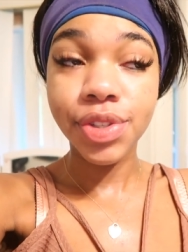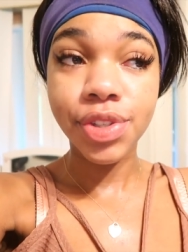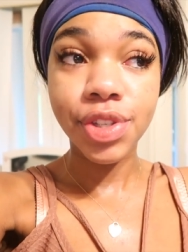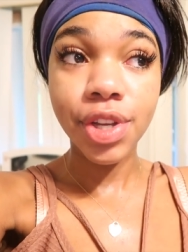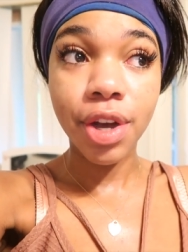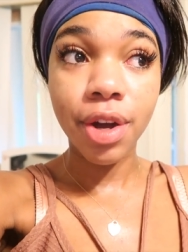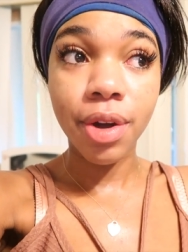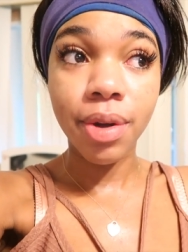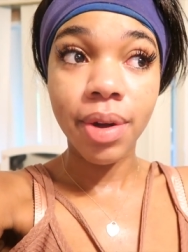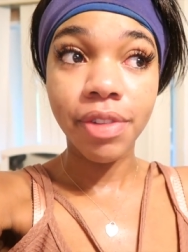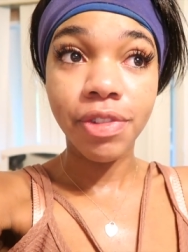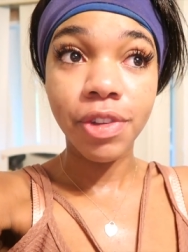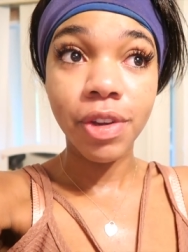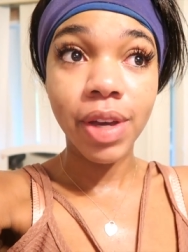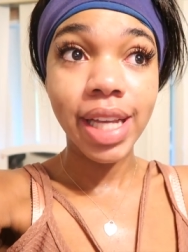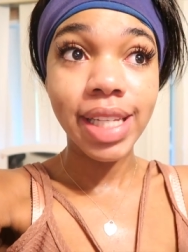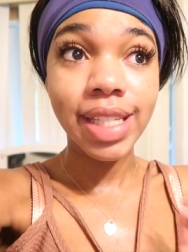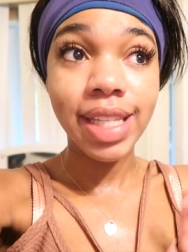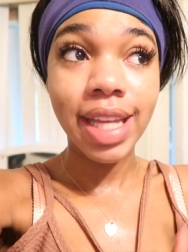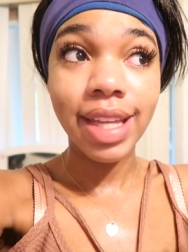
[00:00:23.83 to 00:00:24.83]
So if you
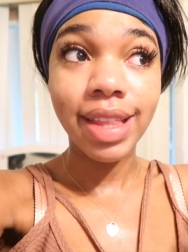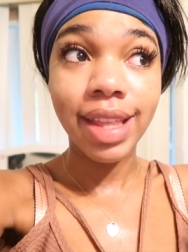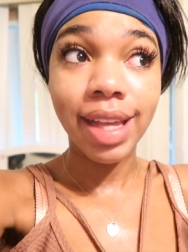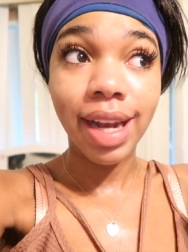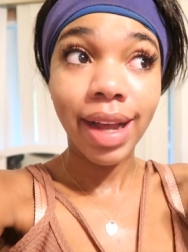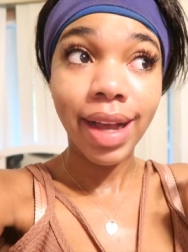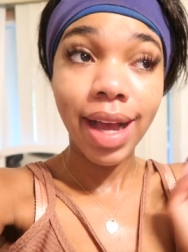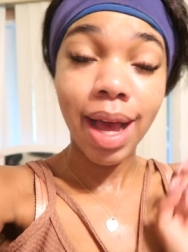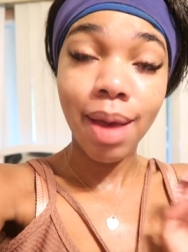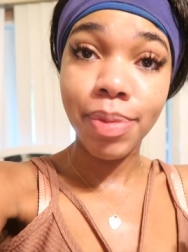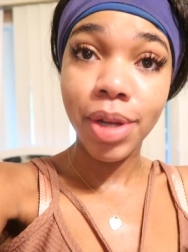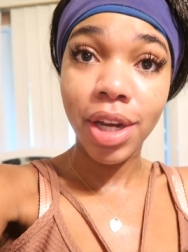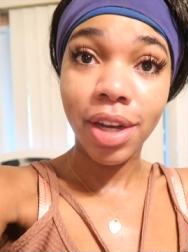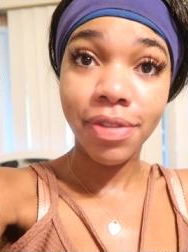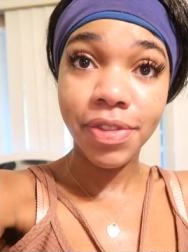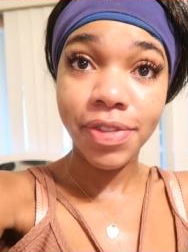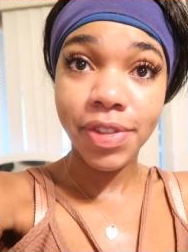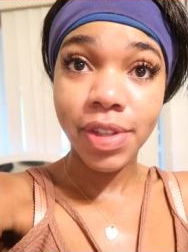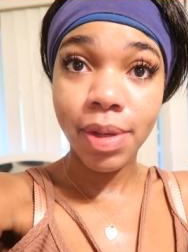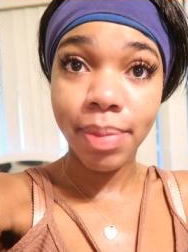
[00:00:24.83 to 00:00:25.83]
guys think that I copied
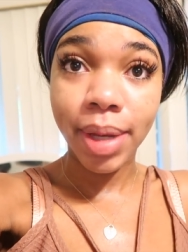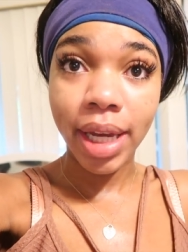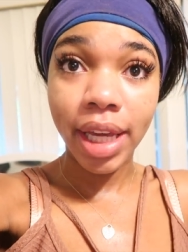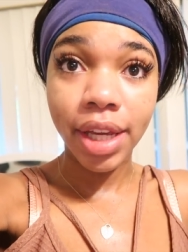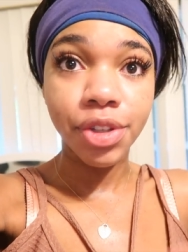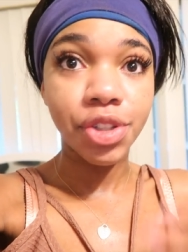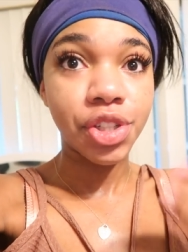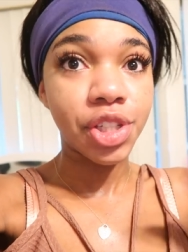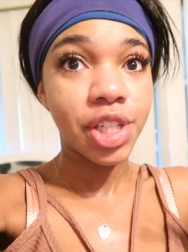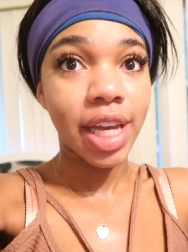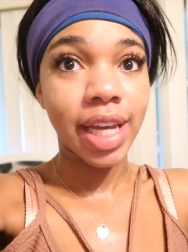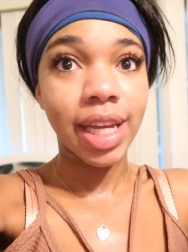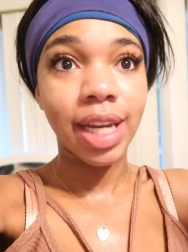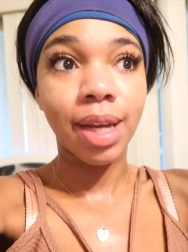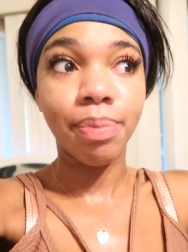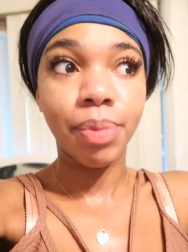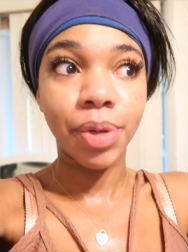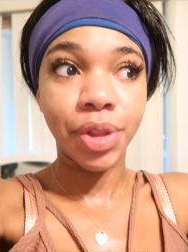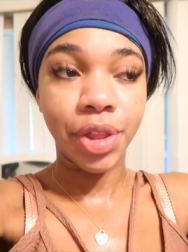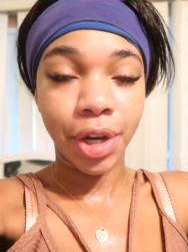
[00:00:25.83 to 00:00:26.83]
off of somebody, you should take it
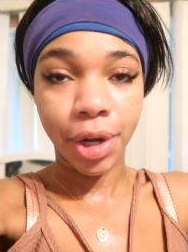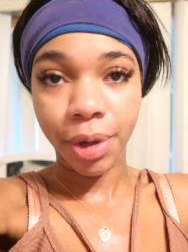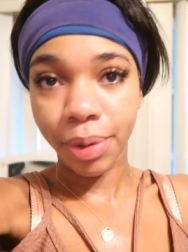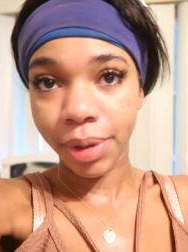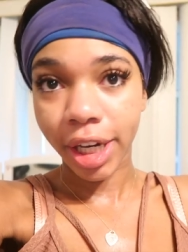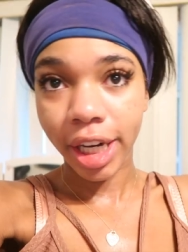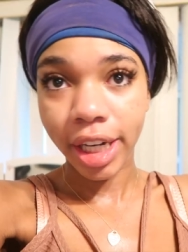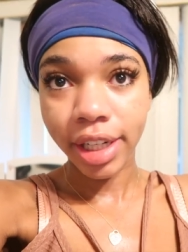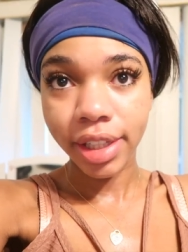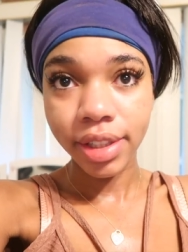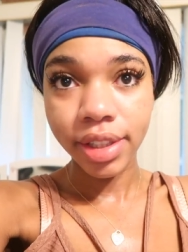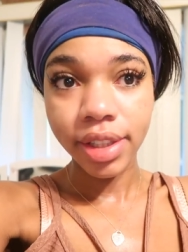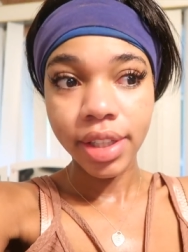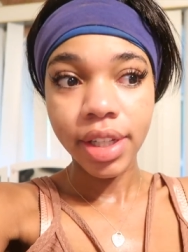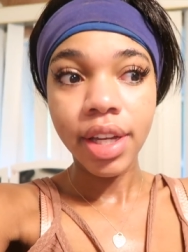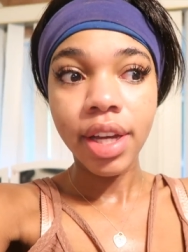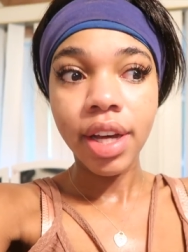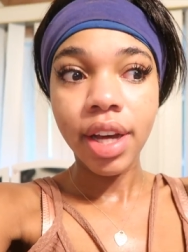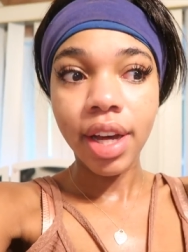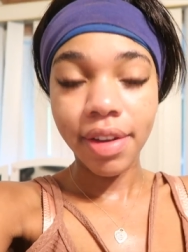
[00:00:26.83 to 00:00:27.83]
up with the owner
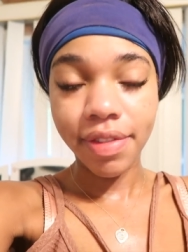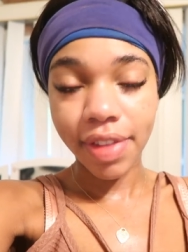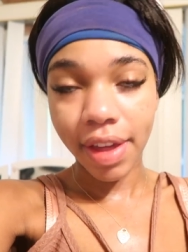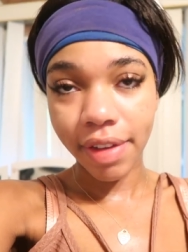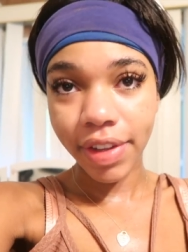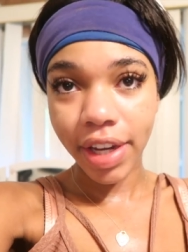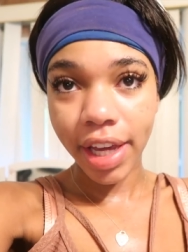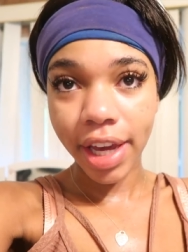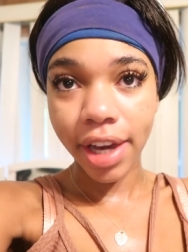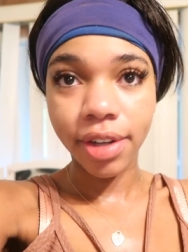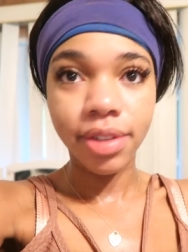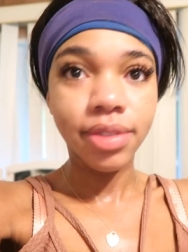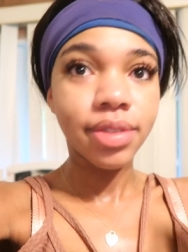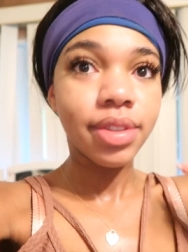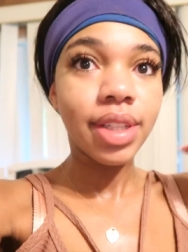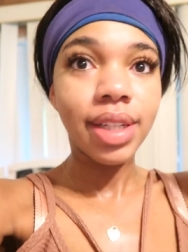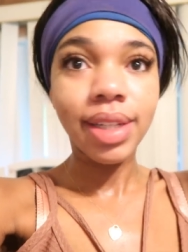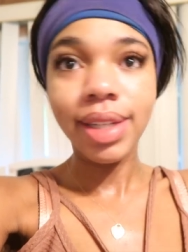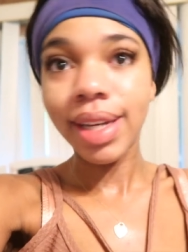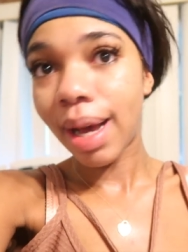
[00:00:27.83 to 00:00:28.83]
of that video
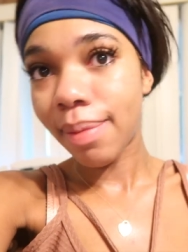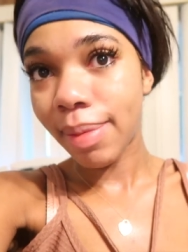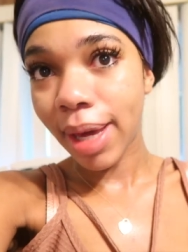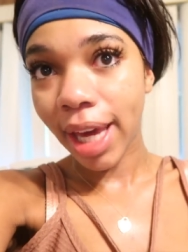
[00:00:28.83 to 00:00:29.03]
not